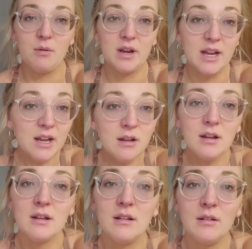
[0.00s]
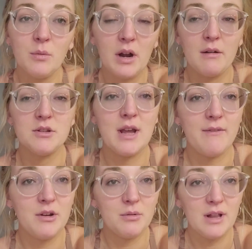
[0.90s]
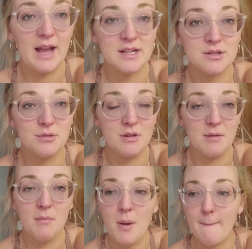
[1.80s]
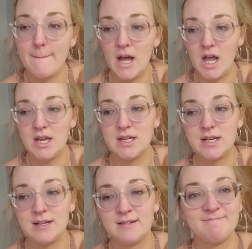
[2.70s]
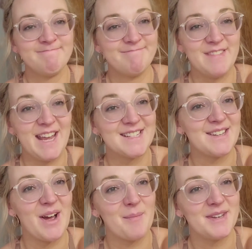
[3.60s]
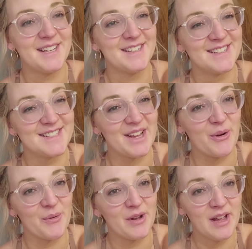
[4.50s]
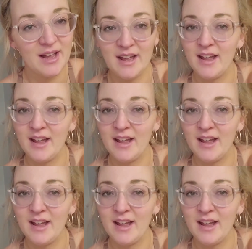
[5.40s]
and they were getting where I was having to relax through them, but they stopped. So